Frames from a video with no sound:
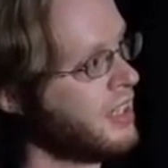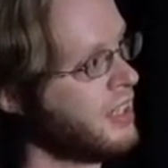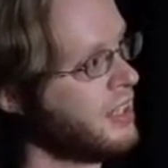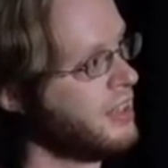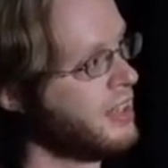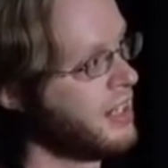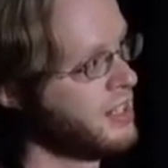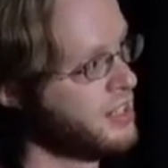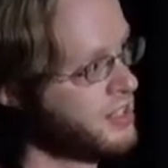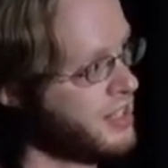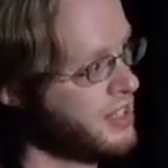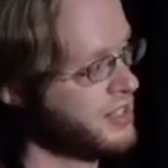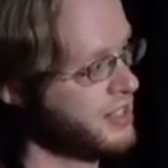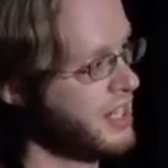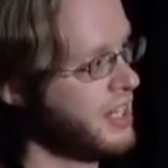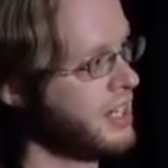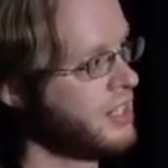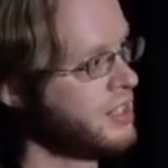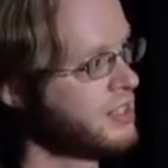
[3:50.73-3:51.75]
then in
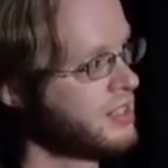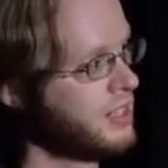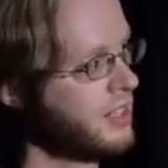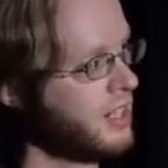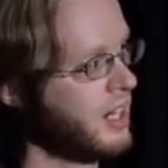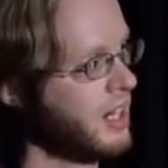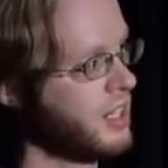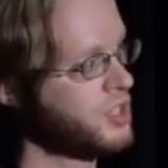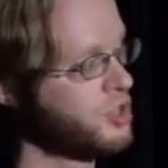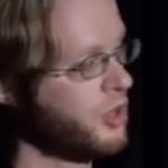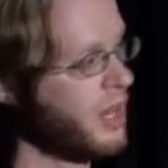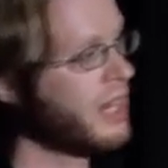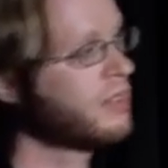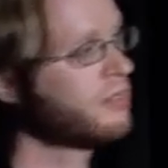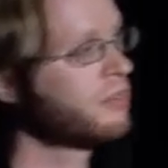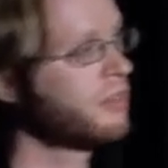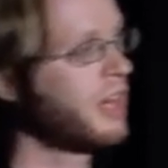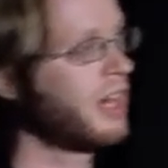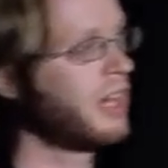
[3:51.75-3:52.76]
2008, uh,
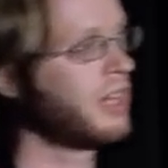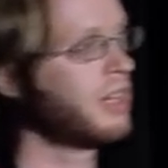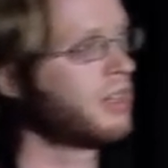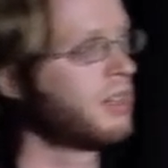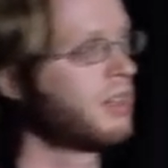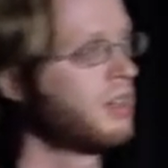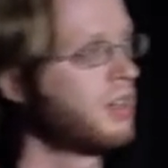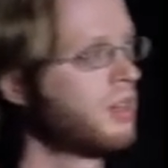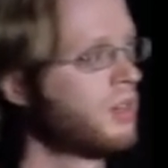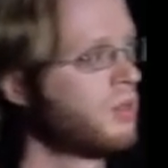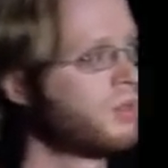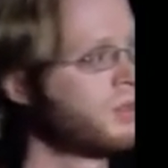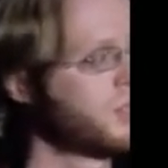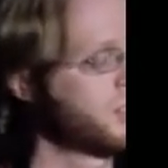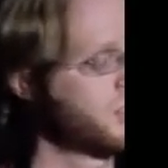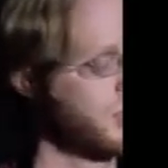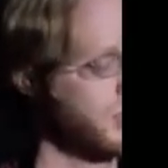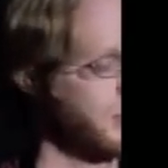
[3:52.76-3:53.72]
Dragonfly was sort